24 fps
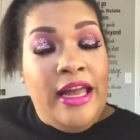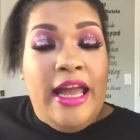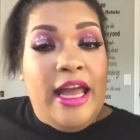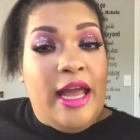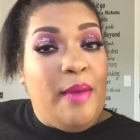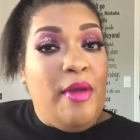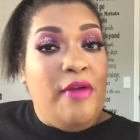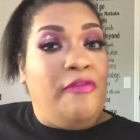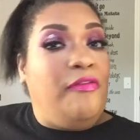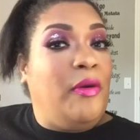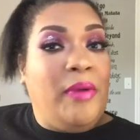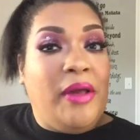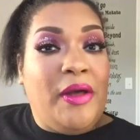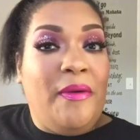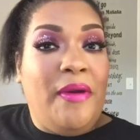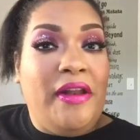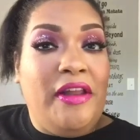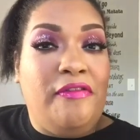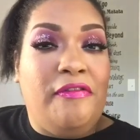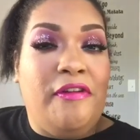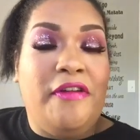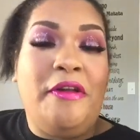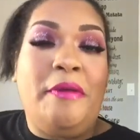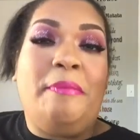And before we go
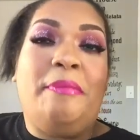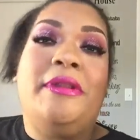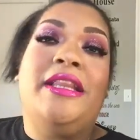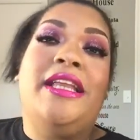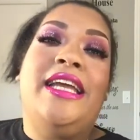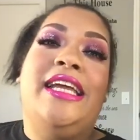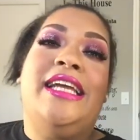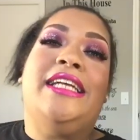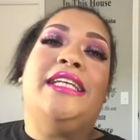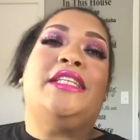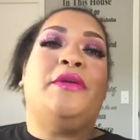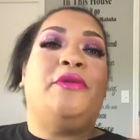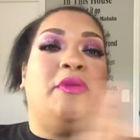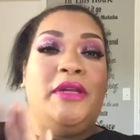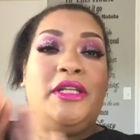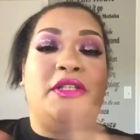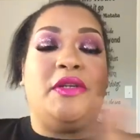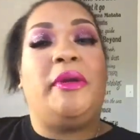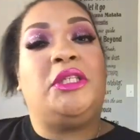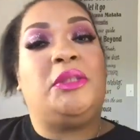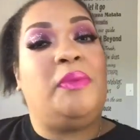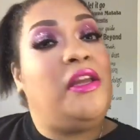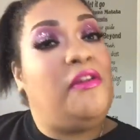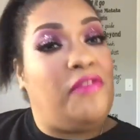any further, please, it would mean so
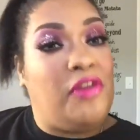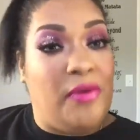much